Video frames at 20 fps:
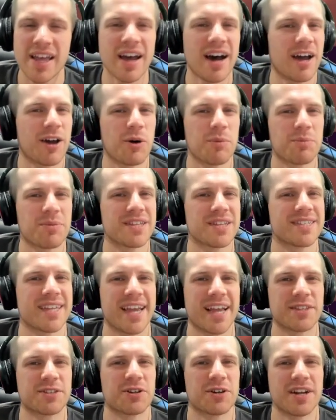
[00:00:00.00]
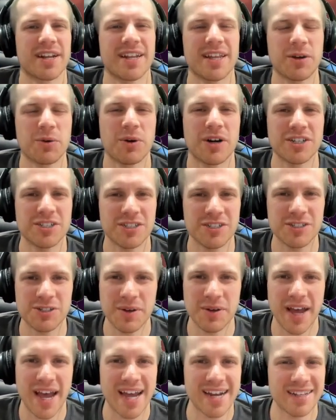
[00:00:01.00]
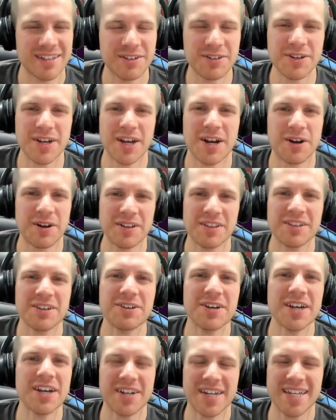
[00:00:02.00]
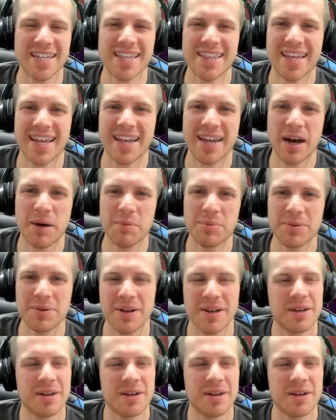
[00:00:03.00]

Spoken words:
I hope this answered any questions you had and cleared anything up.